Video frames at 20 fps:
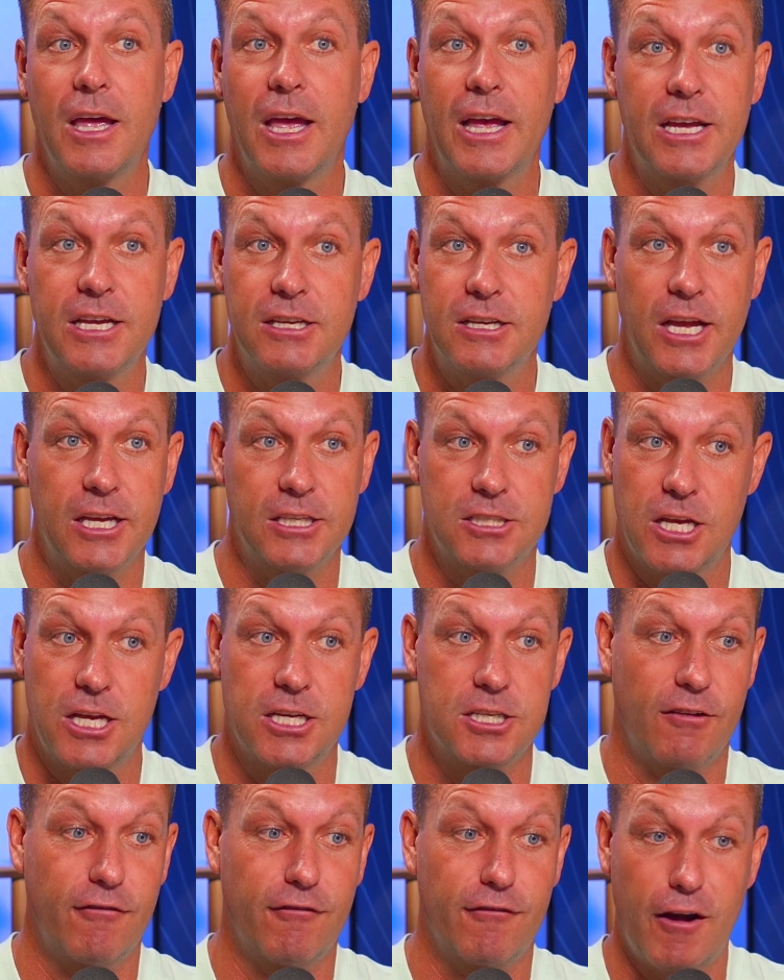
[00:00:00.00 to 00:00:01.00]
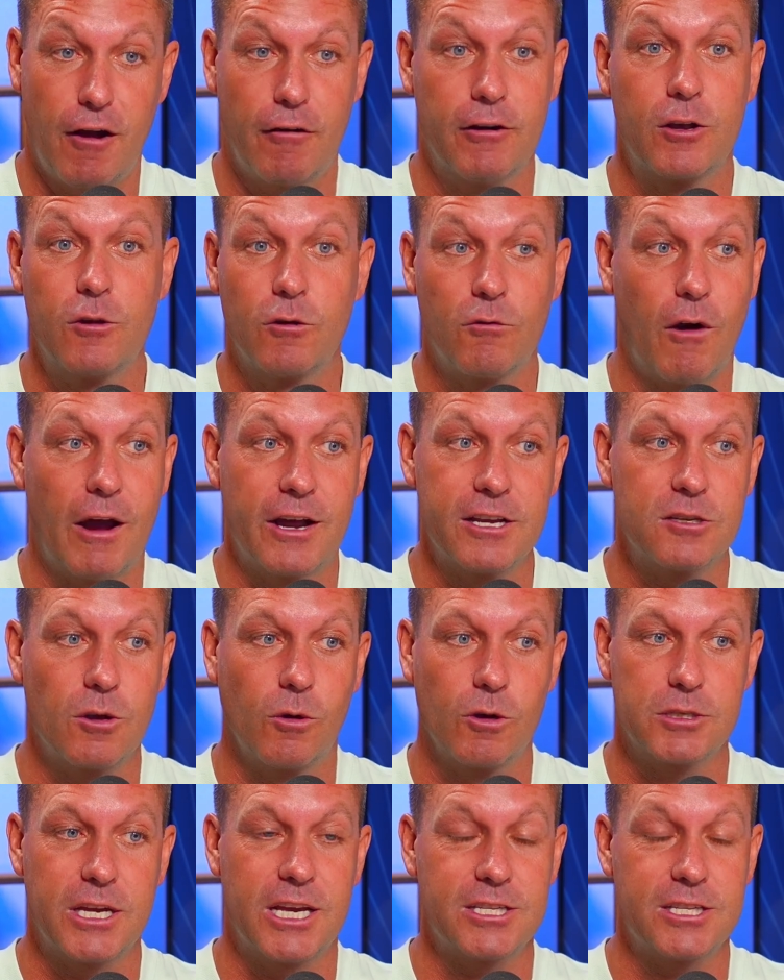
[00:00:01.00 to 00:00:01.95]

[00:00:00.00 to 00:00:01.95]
He's a very good racehorse.